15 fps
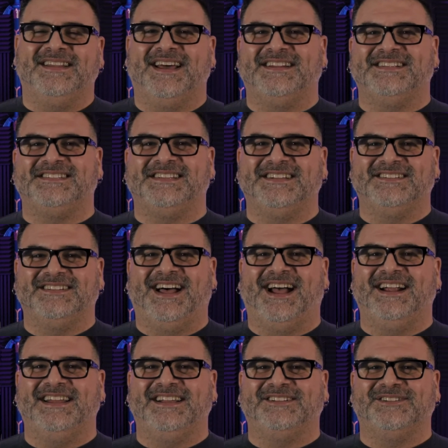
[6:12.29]
Not a single
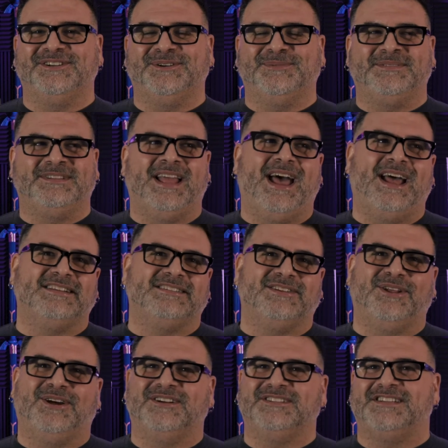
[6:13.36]
Heidi Klum. That's a
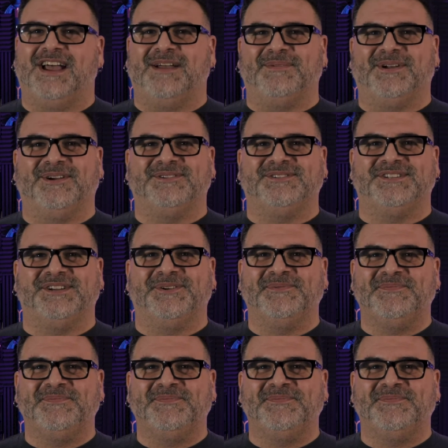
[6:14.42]
long time ago too.